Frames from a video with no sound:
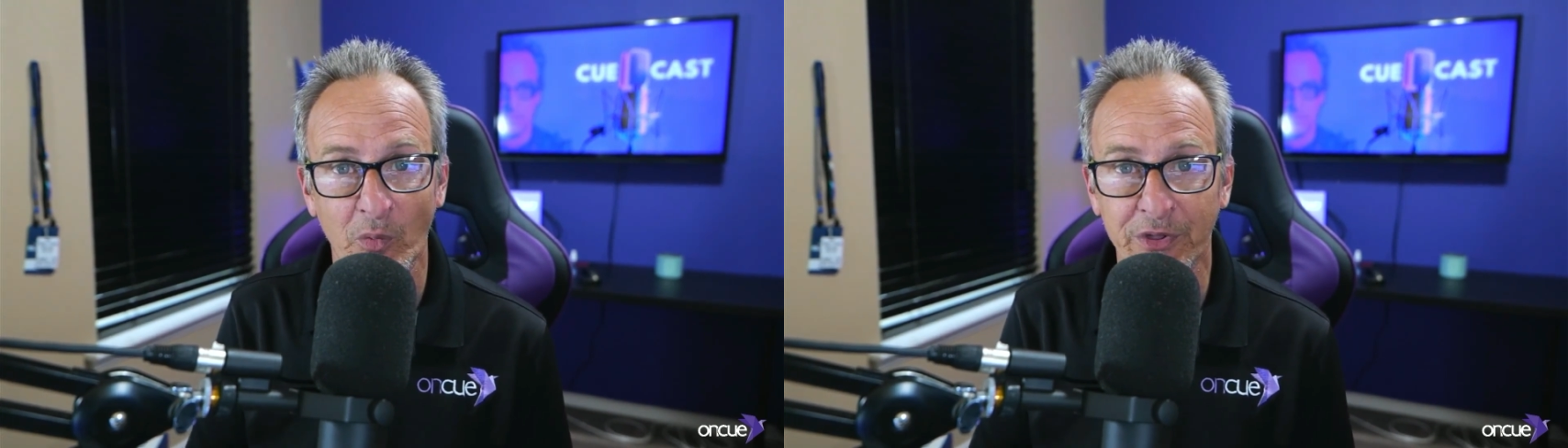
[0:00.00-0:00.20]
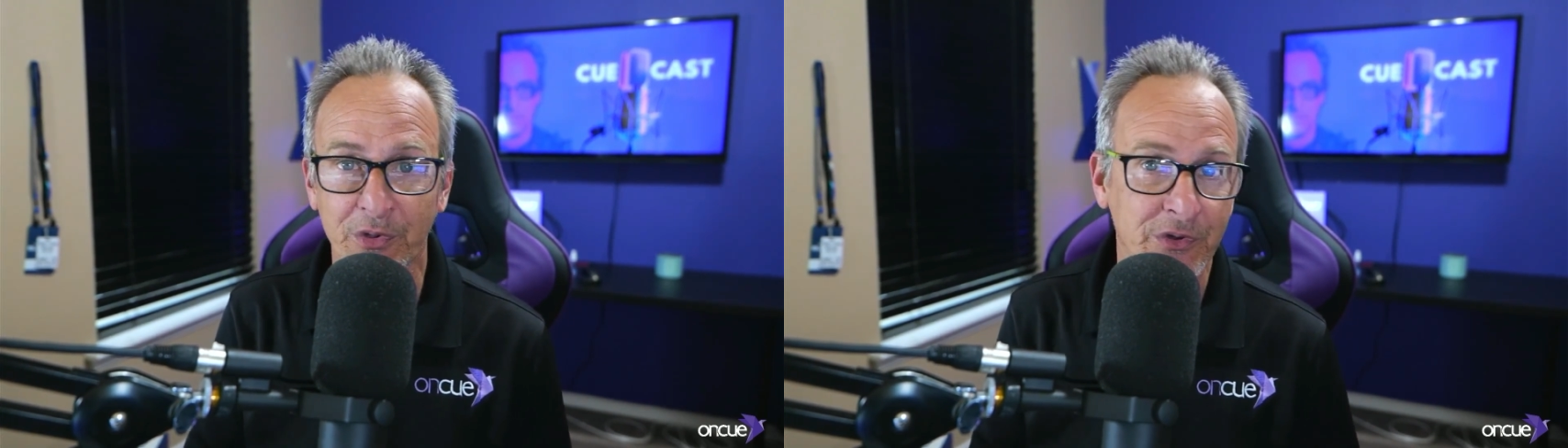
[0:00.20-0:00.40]

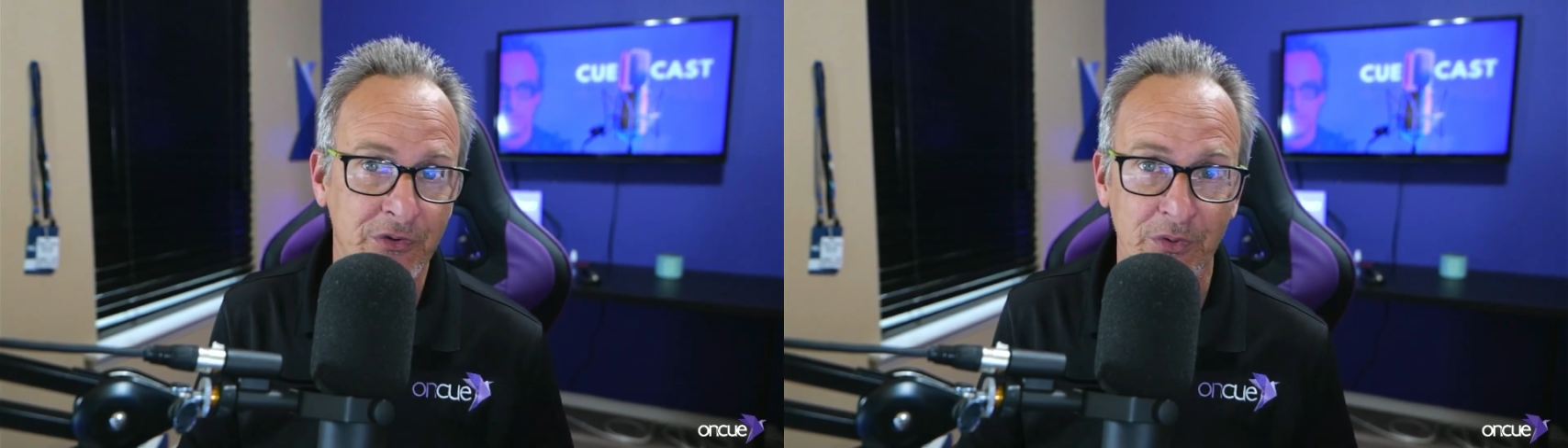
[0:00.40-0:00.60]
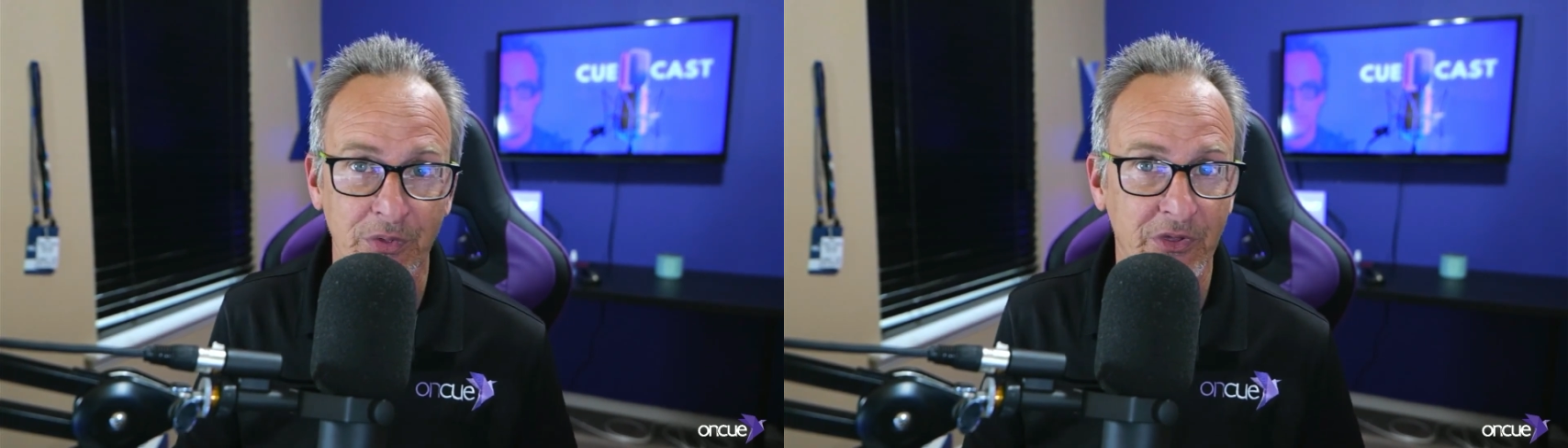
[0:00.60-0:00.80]
We
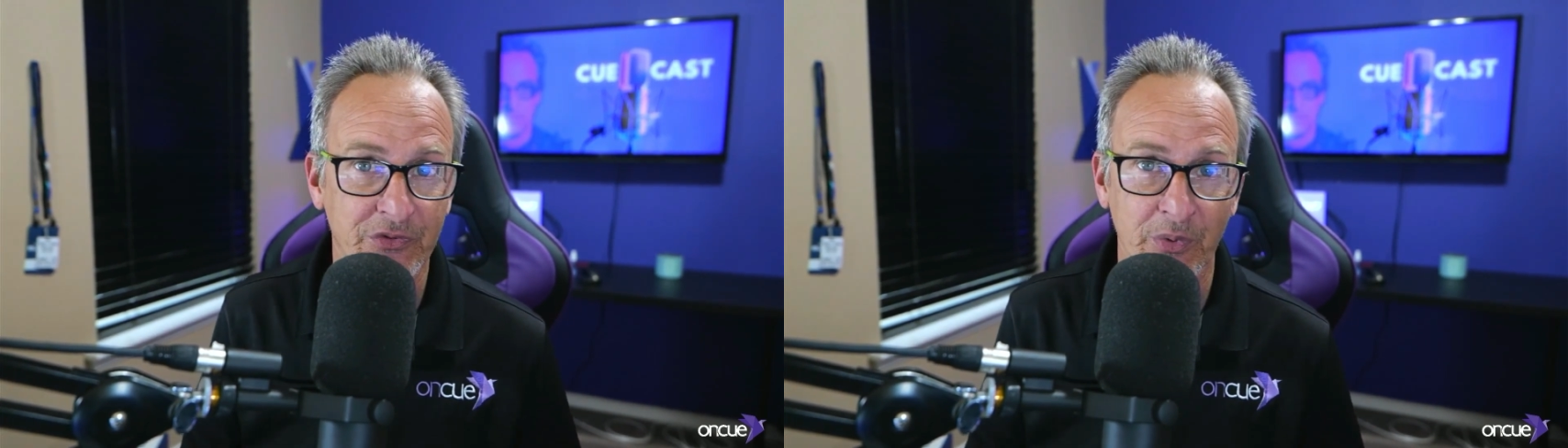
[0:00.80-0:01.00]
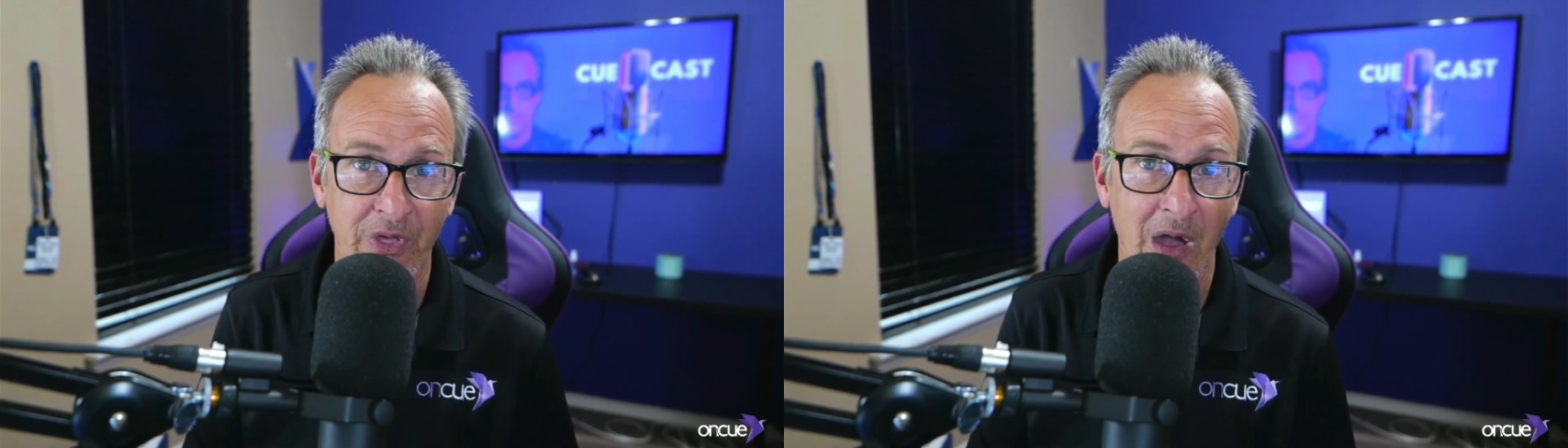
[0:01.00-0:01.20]
couldn't do
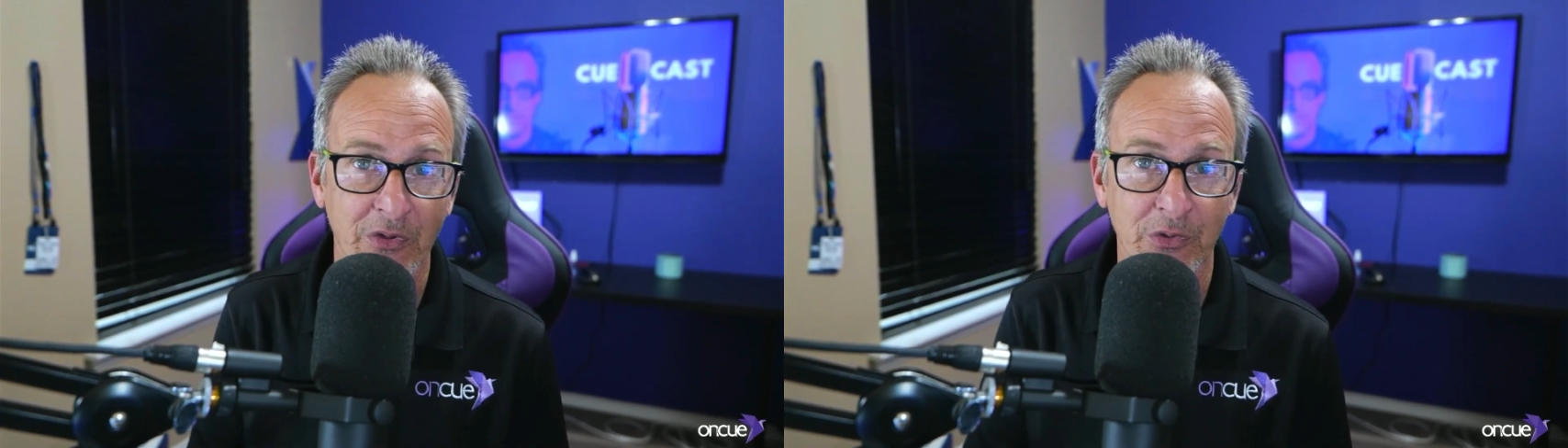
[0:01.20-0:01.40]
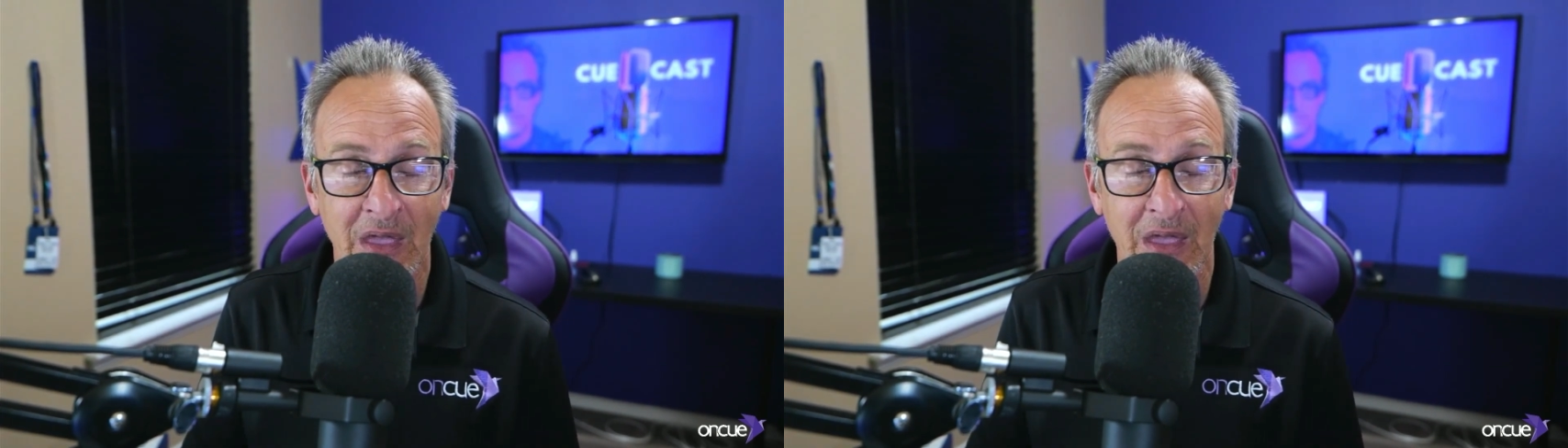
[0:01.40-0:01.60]
this without
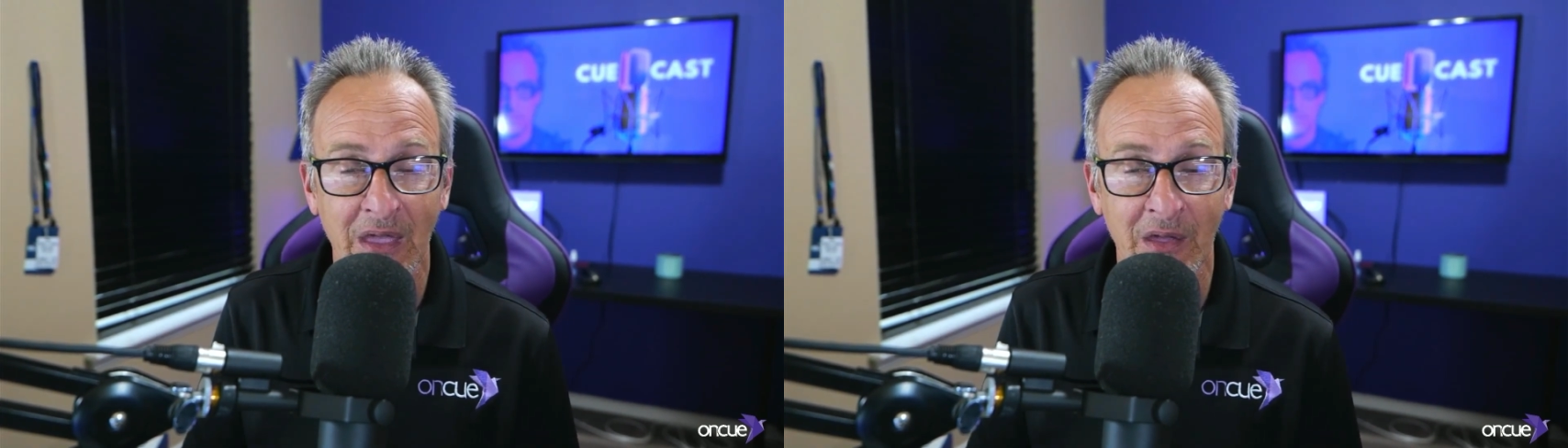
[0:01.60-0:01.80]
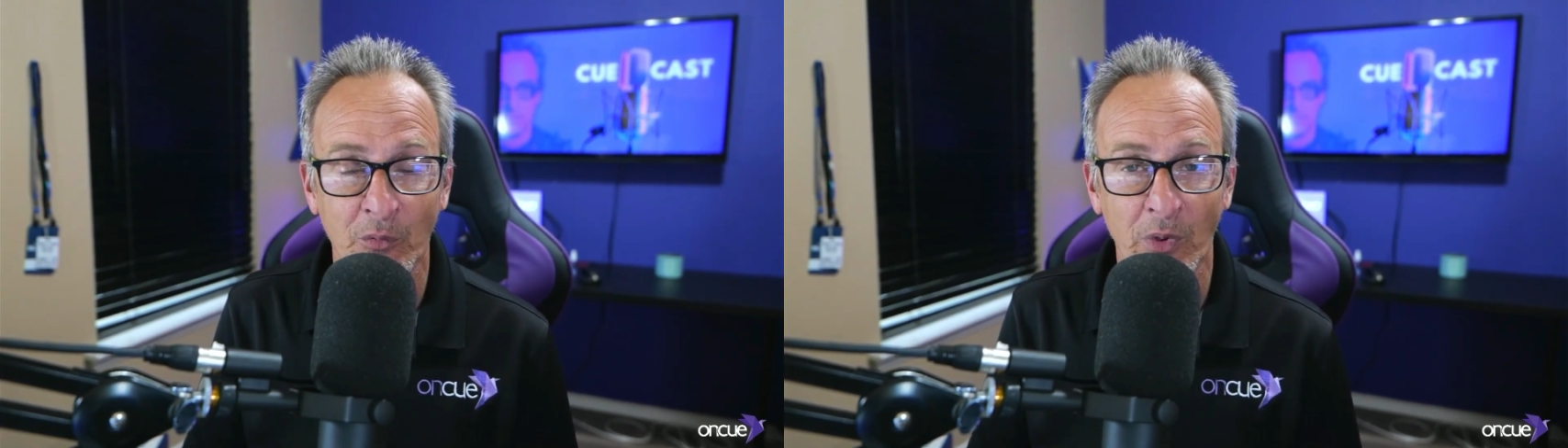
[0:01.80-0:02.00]
you,
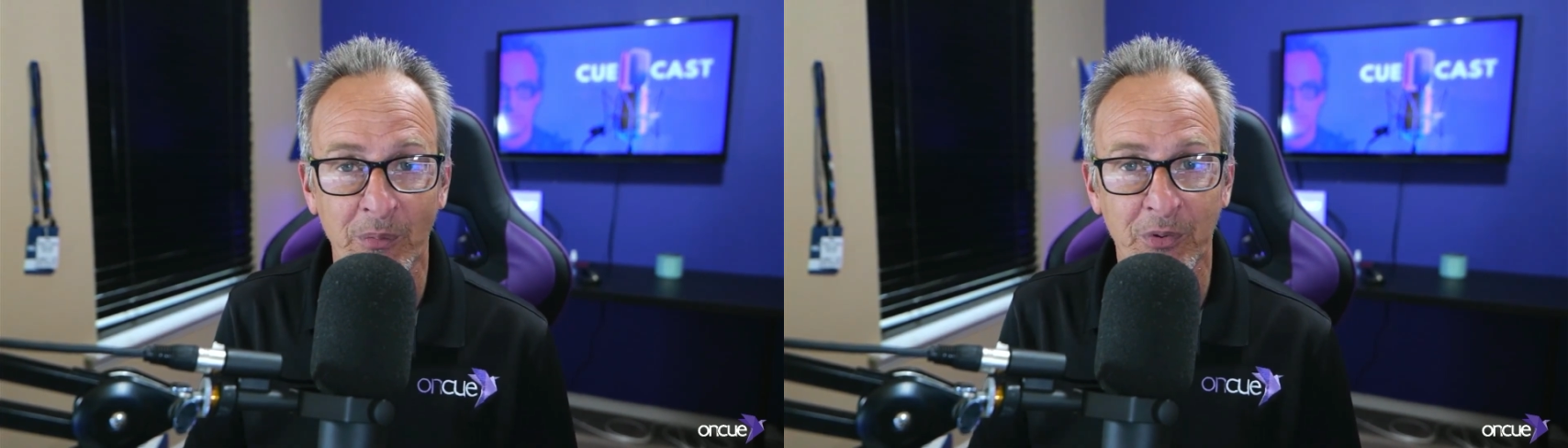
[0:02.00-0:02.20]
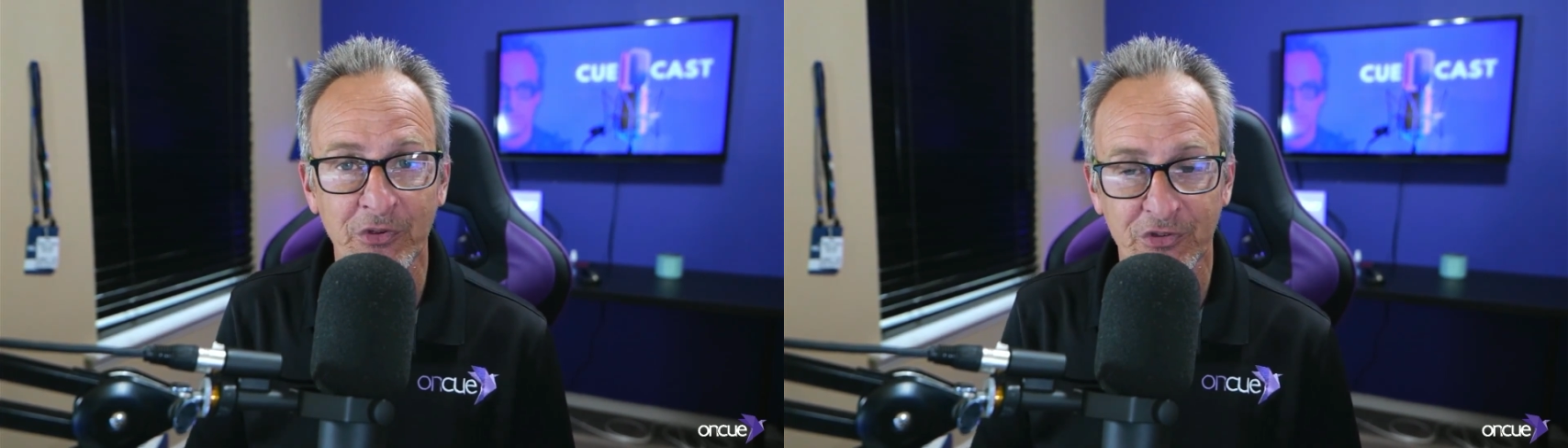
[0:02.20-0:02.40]
and we
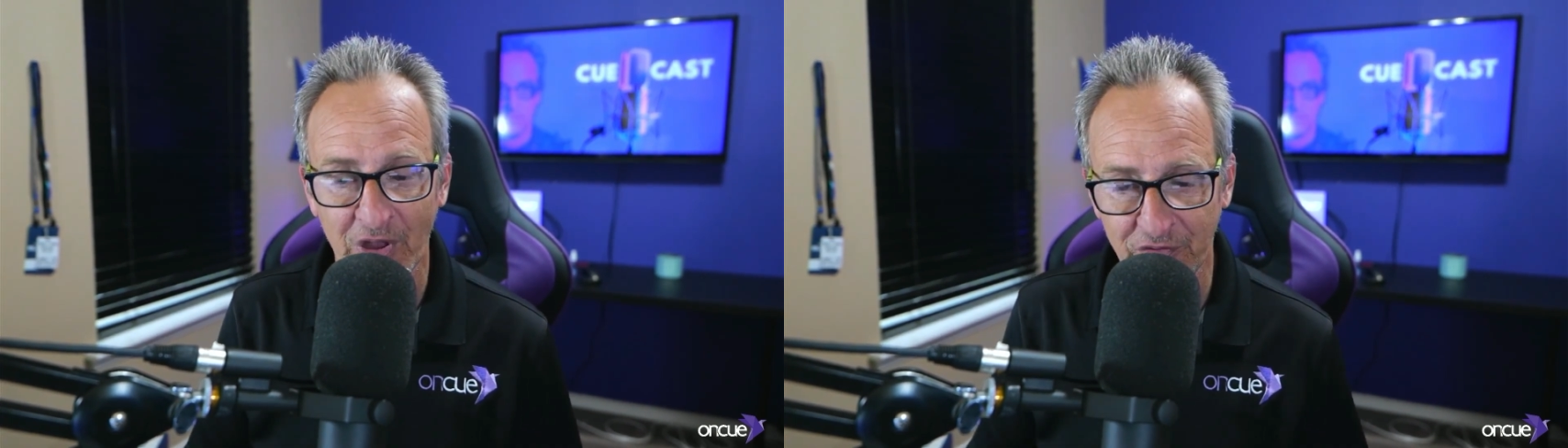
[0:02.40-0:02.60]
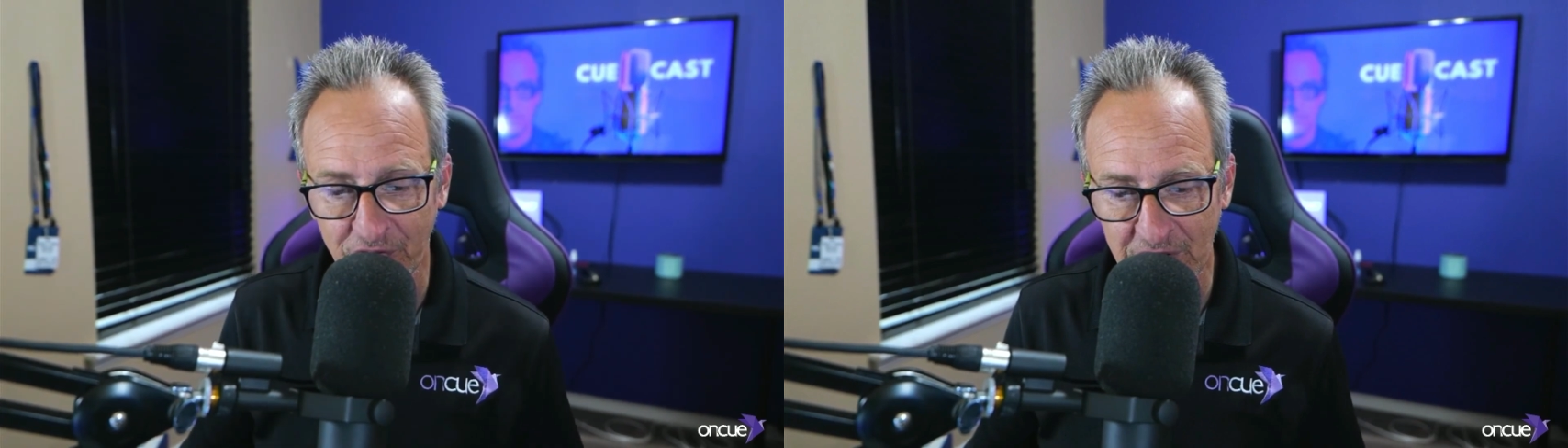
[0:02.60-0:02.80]

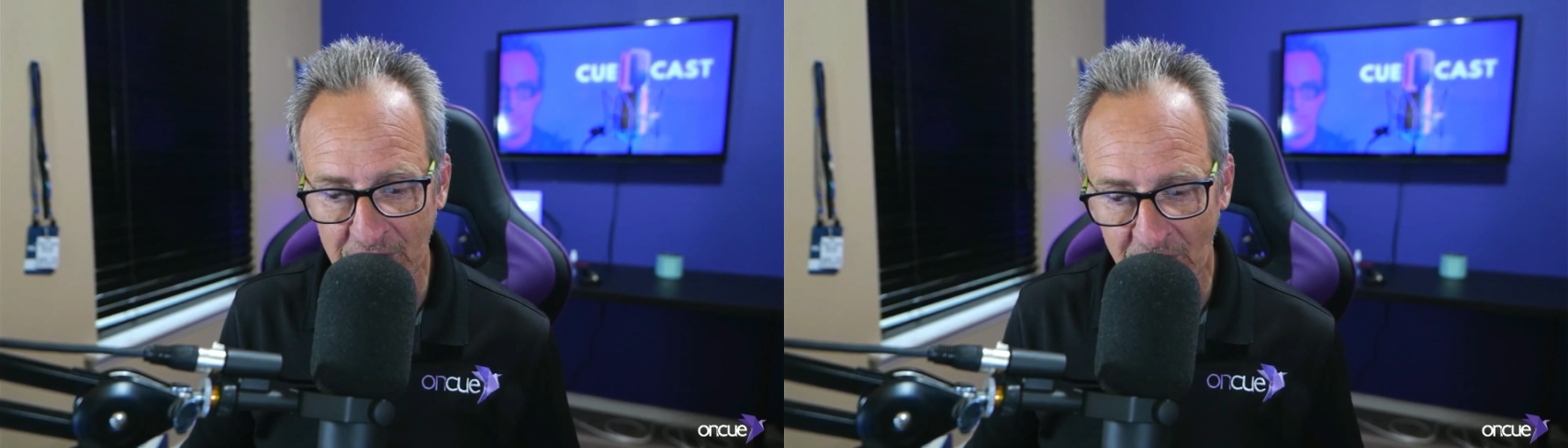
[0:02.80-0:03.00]
appreciate the